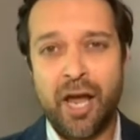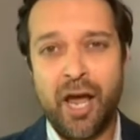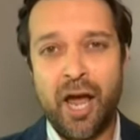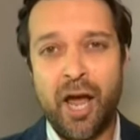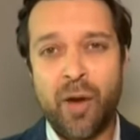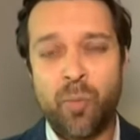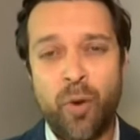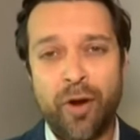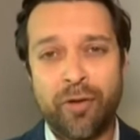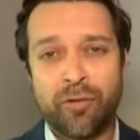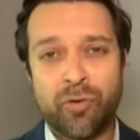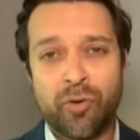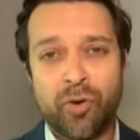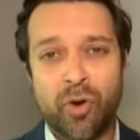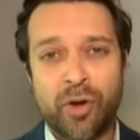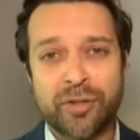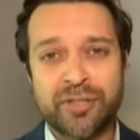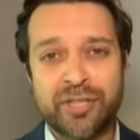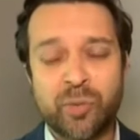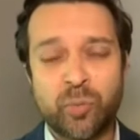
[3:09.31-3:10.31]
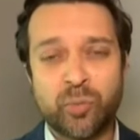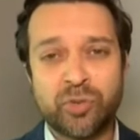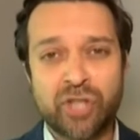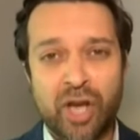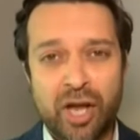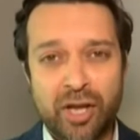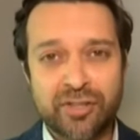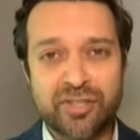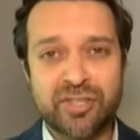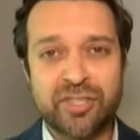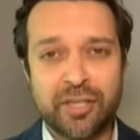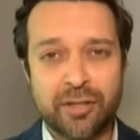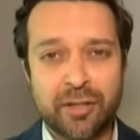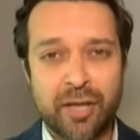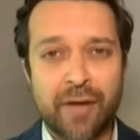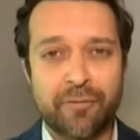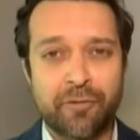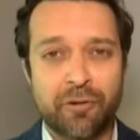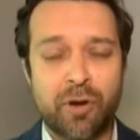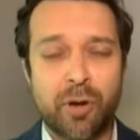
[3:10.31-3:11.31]
and whether or not it does still
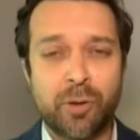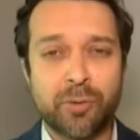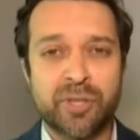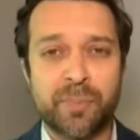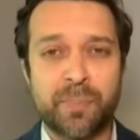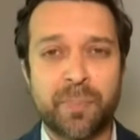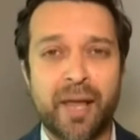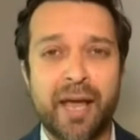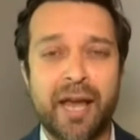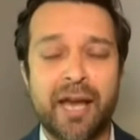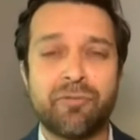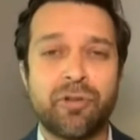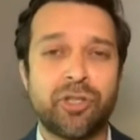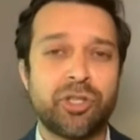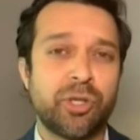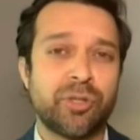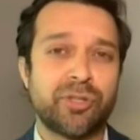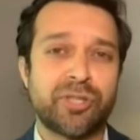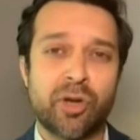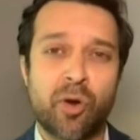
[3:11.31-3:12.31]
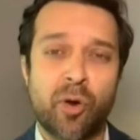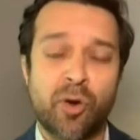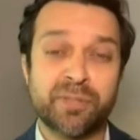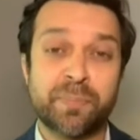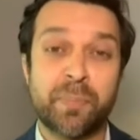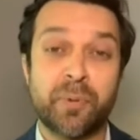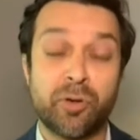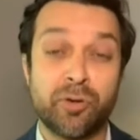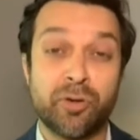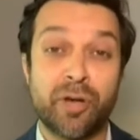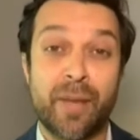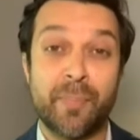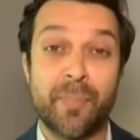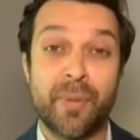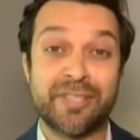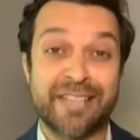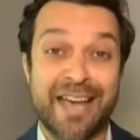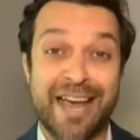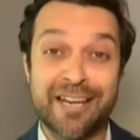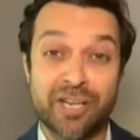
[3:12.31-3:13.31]
have a role to play in reducing hospital
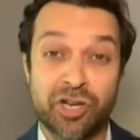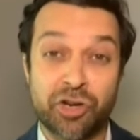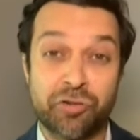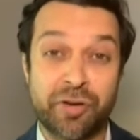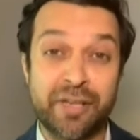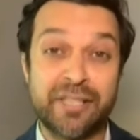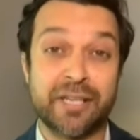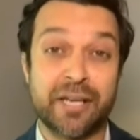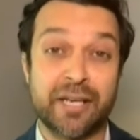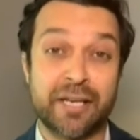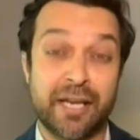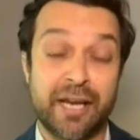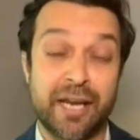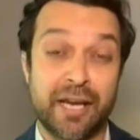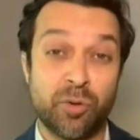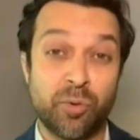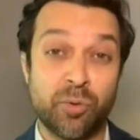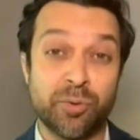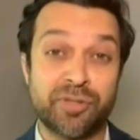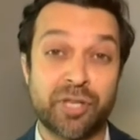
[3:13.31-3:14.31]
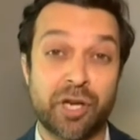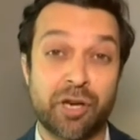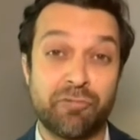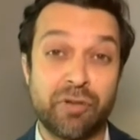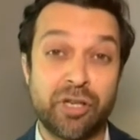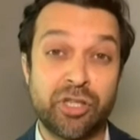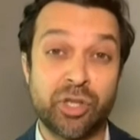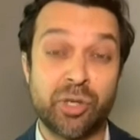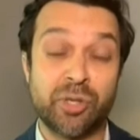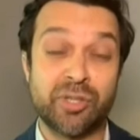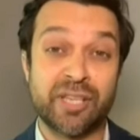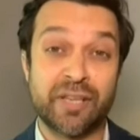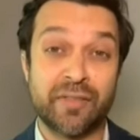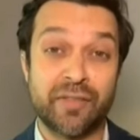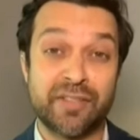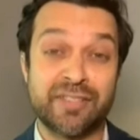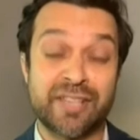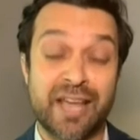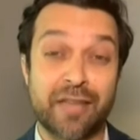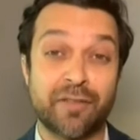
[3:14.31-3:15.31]
numbers and, critically, in also reducing
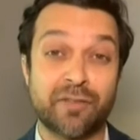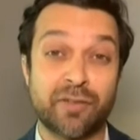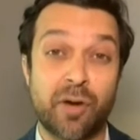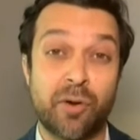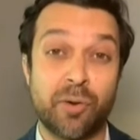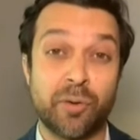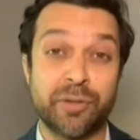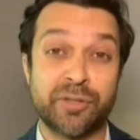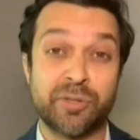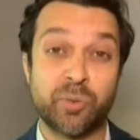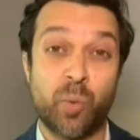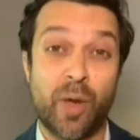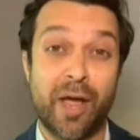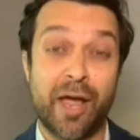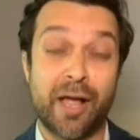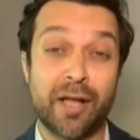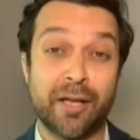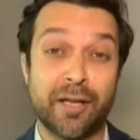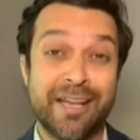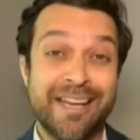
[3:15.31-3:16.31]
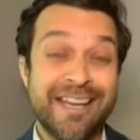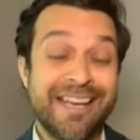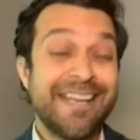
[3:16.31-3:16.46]
the death toll as well.